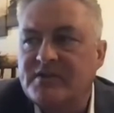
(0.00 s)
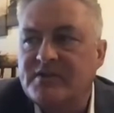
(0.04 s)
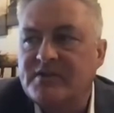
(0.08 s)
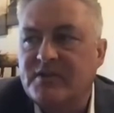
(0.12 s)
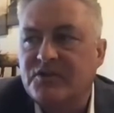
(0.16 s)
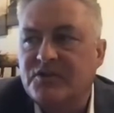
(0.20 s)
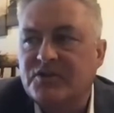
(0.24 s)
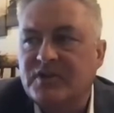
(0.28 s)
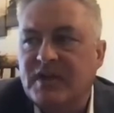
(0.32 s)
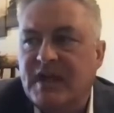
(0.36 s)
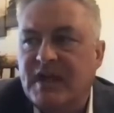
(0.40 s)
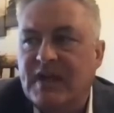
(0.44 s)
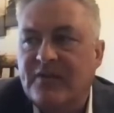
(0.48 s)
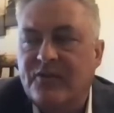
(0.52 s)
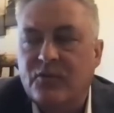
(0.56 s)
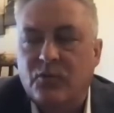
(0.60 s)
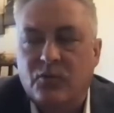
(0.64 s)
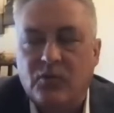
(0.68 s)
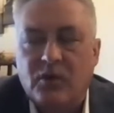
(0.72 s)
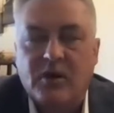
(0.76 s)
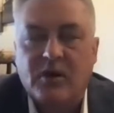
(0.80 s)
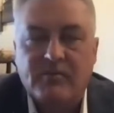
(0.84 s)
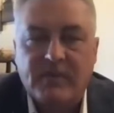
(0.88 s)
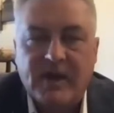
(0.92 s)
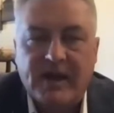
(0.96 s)
that she had the
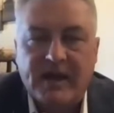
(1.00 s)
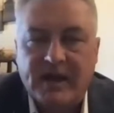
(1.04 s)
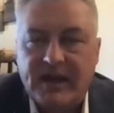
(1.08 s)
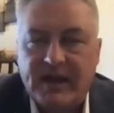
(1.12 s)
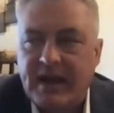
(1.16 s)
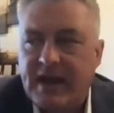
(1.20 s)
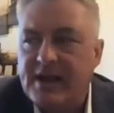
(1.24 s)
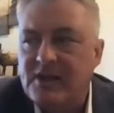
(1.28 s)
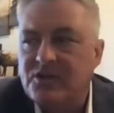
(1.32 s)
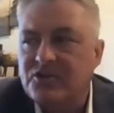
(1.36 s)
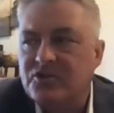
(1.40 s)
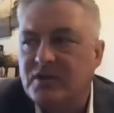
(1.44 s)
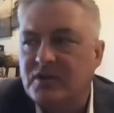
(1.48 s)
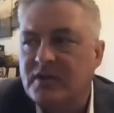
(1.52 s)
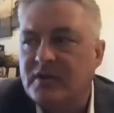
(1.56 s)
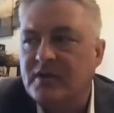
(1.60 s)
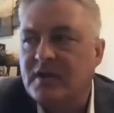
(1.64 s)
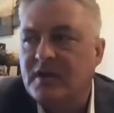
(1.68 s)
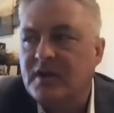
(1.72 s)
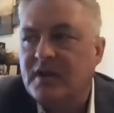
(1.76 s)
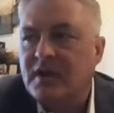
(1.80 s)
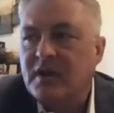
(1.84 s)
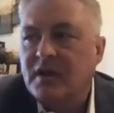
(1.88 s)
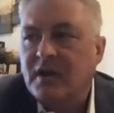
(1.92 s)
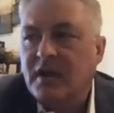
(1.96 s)
wrong medication.
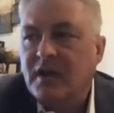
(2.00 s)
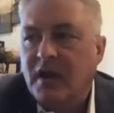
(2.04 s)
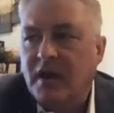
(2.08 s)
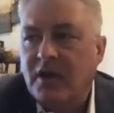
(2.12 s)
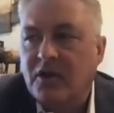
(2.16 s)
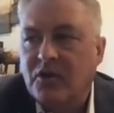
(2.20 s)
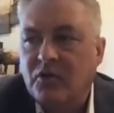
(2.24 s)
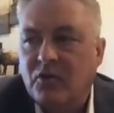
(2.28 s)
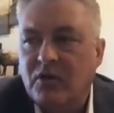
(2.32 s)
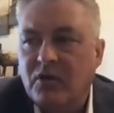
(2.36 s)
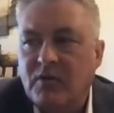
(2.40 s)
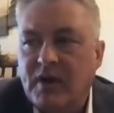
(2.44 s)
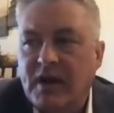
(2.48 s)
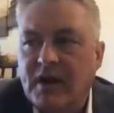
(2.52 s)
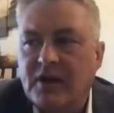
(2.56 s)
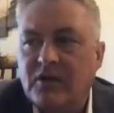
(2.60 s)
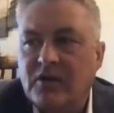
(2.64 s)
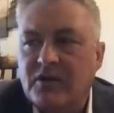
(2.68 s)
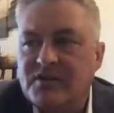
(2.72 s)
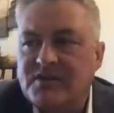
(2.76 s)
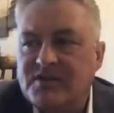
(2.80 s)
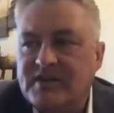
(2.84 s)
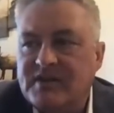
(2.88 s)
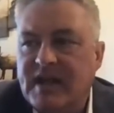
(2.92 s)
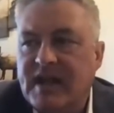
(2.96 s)
Court
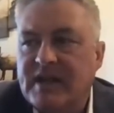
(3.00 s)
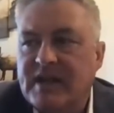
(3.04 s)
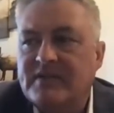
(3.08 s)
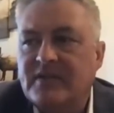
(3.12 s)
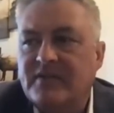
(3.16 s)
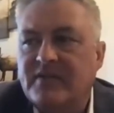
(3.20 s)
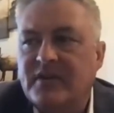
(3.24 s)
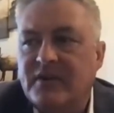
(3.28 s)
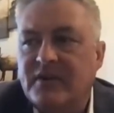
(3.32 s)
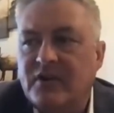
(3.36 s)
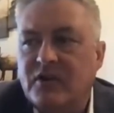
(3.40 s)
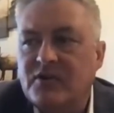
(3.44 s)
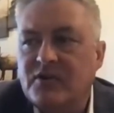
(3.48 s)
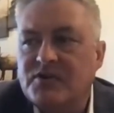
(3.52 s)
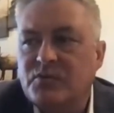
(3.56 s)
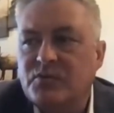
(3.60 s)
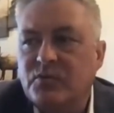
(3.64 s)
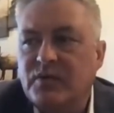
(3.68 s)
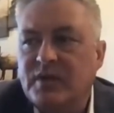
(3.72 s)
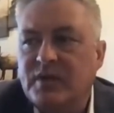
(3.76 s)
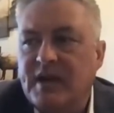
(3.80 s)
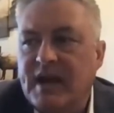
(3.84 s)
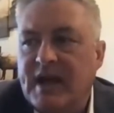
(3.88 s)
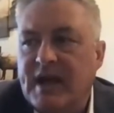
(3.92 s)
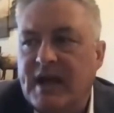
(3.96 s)
records state that the nurse
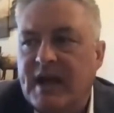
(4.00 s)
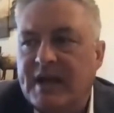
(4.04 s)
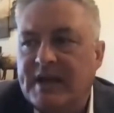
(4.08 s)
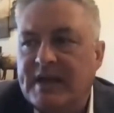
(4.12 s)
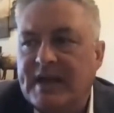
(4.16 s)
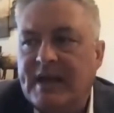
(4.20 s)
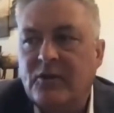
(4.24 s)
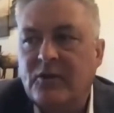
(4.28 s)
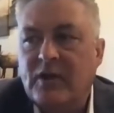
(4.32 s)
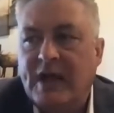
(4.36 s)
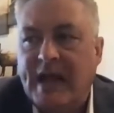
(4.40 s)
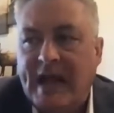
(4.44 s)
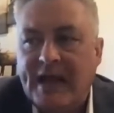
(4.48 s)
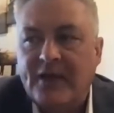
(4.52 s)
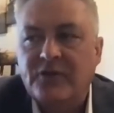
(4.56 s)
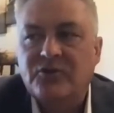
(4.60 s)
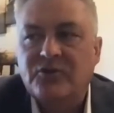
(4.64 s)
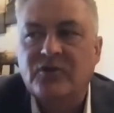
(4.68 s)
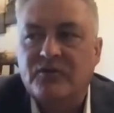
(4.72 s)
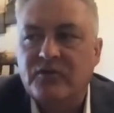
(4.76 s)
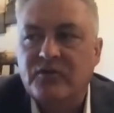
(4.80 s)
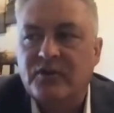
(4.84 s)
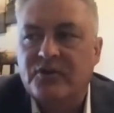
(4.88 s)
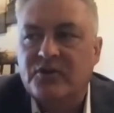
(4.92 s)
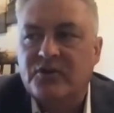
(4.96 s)
had to
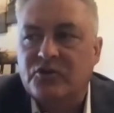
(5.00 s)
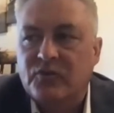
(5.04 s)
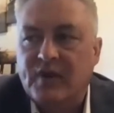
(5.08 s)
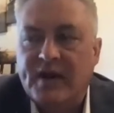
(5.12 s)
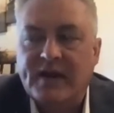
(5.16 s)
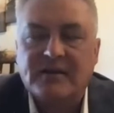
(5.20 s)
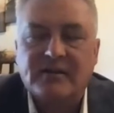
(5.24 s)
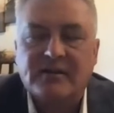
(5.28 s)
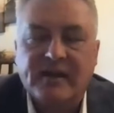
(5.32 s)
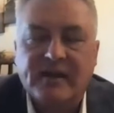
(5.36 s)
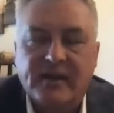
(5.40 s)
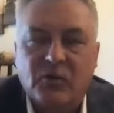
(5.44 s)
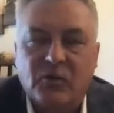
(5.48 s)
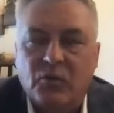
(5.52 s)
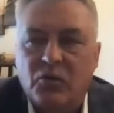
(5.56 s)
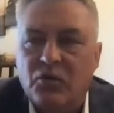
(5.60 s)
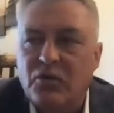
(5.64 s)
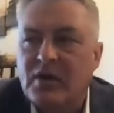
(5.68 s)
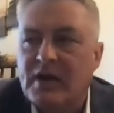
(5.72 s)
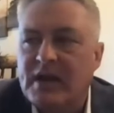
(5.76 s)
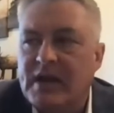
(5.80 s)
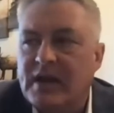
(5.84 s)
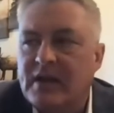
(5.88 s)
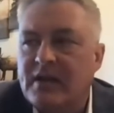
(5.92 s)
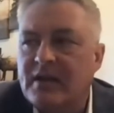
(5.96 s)
have looked directly at a
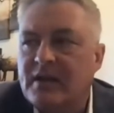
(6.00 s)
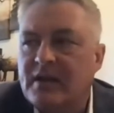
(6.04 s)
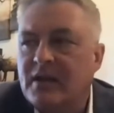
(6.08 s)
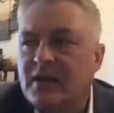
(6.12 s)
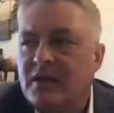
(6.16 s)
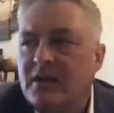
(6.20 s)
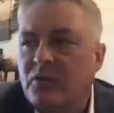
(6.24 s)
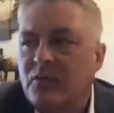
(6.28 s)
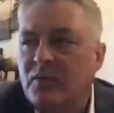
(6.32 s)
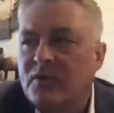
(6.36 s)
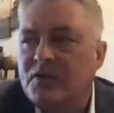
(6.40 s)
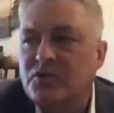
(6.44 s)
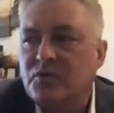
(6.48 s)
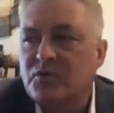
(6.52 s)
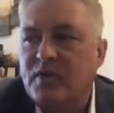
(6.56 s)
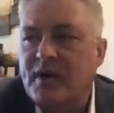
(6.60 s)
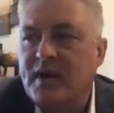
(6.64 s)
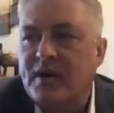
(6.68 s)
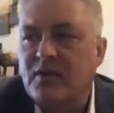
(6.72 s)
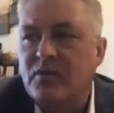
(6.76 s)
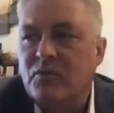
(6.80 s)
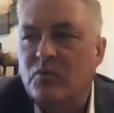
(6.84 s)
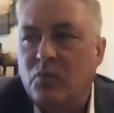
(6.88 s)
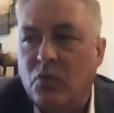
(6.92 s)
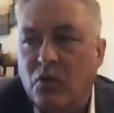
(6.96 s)
warning which
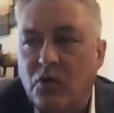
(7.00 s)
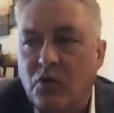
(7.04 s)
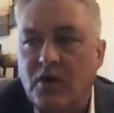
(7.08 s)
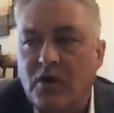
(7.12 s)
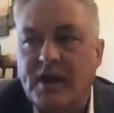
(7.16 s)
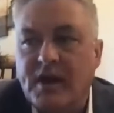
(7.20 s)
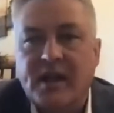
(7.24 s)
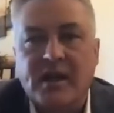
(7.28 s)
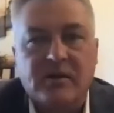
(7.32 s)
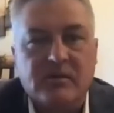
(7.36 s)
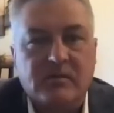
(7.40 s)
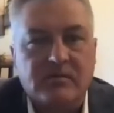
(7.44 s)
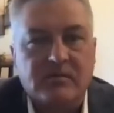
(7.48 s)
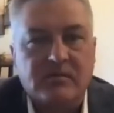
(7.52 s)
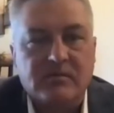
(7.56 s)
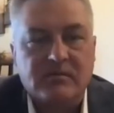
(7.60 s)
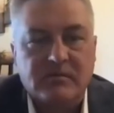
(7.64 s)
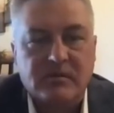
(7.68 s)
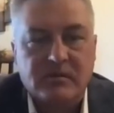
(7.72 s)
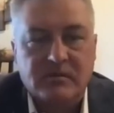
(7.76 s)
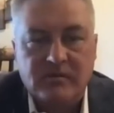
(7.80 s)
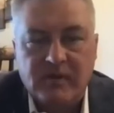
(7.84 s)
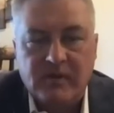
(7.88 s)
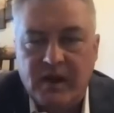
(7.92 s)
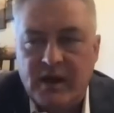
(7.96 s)
read "warning,
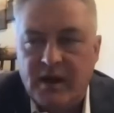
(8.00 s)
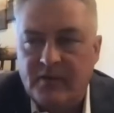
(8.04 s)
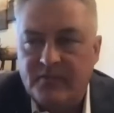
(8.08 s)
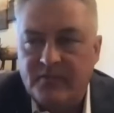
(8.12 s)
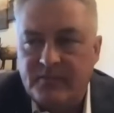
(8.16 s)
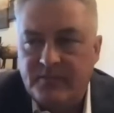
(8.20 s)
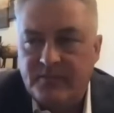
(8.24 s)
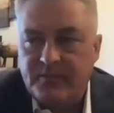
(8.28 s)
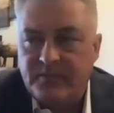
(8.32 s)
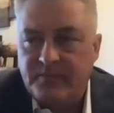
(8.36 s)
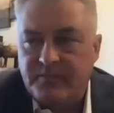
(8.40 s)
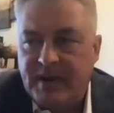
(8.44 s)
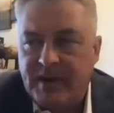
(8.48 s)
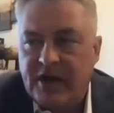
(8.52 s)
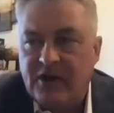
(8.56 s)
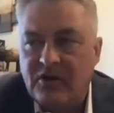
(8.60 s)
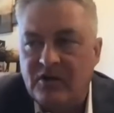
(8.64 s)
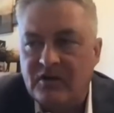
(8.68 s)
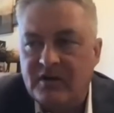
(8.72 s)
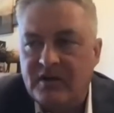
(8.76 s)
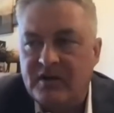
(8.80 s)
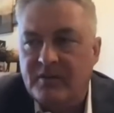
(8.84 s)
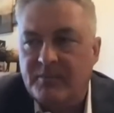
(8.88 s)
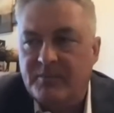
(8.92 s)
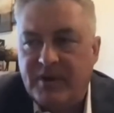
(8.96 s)

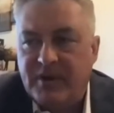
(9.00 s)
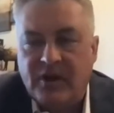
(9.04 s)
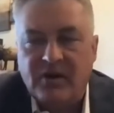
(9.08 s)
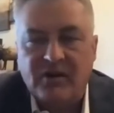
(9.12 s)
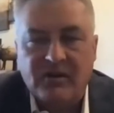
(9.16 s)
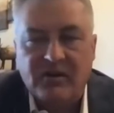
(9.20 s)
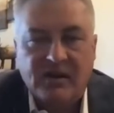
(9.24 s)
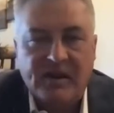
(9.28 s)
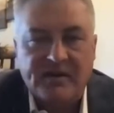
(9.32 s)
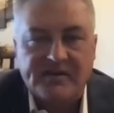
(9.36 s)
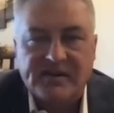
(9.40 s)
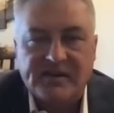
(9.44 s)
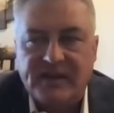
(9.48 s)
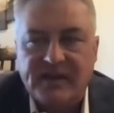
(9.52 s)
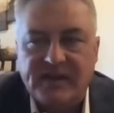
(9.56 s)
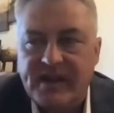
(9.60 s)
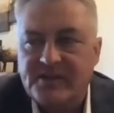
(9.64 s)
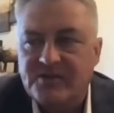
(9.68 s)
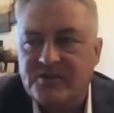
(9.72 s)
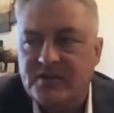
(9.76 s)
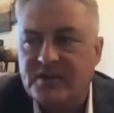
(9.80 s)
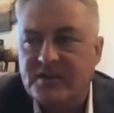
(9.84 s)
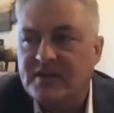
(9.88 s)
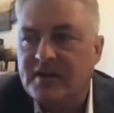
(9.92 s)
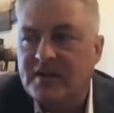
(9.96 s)
paralyzing
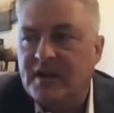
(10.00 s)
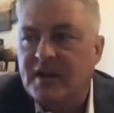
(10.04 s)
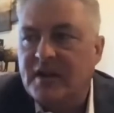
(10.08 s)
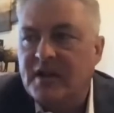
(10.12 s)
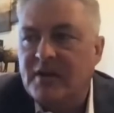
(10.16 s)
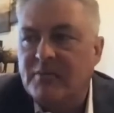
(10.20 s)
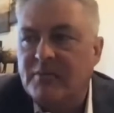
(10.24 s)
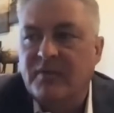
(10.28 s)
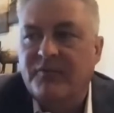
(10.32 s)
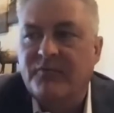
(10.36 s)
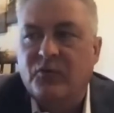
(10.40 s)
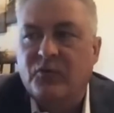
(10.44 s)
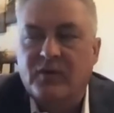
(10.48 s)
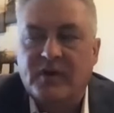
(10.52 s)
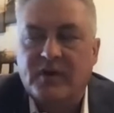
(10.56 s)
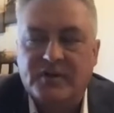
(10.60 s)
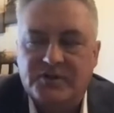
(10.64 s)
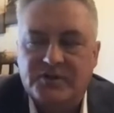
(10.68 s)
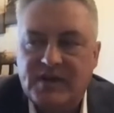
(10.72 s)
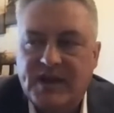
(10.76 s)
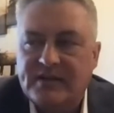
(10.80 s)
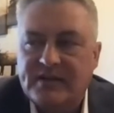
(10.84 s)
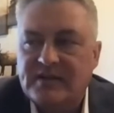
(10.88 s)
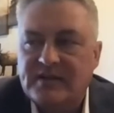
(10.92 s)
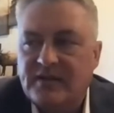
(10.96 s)
agent" before
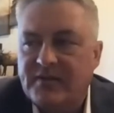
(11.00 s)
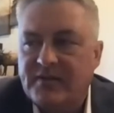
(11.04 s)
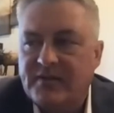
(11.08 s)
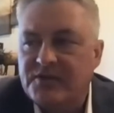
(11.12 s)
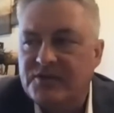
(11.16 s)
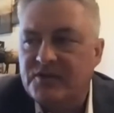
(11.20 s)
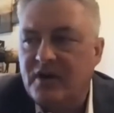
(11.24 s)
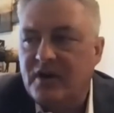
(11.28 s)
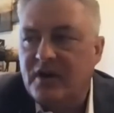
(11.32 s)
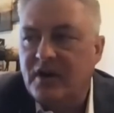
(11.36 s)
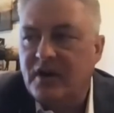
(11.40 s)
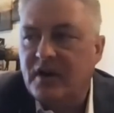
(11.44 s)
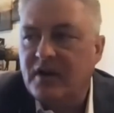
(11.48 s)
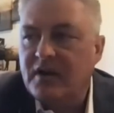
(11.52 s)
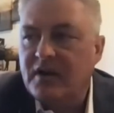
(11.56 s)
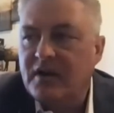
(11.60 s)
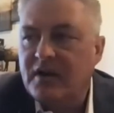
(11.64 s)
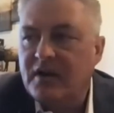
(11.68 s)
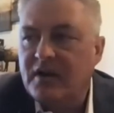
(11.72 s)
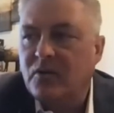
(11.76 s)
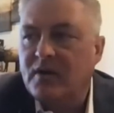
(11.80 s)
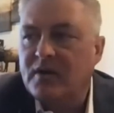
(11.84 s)
injecting the drug.